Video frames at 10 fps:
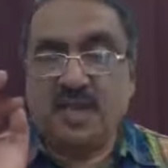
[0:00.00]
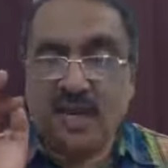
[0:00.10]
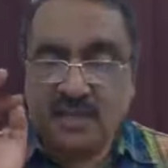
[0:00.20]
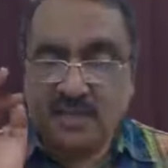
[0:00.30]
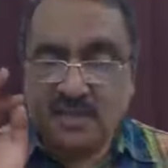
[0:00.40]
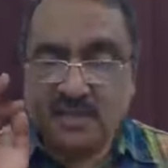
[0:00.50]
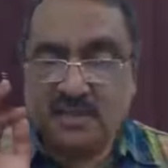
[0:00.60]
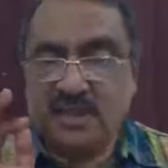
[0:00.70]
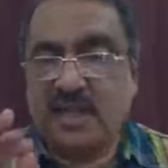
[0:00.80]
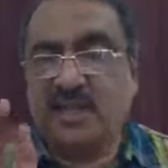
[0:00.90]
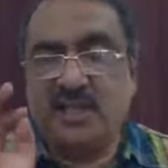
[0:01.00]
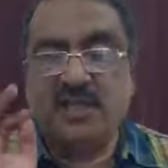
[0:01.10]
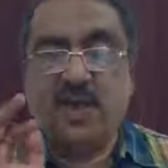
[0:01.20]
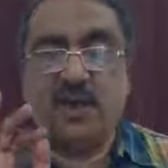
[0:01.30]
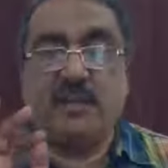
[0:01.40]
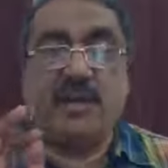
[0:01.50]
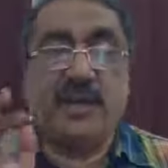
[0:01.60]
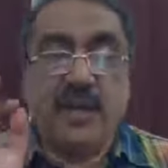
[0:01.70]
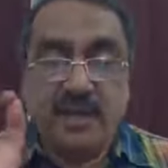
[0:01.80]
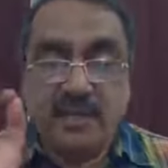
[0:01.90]
and sign the document
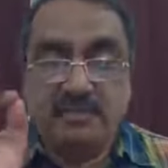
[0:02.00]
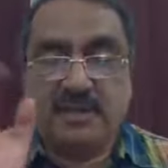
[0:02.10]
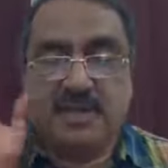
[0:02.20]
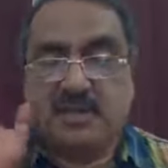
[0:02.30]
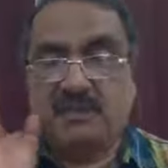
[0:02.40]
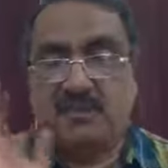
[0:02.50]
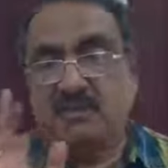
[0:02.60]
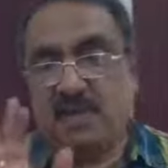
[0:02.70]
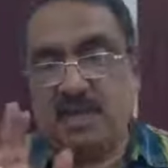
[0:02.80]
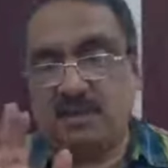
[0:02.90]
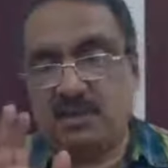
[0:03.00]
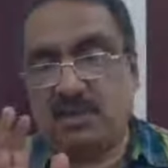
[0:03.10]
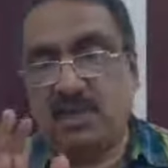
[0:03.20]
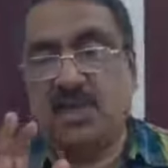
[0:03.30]
in the presence of the manager.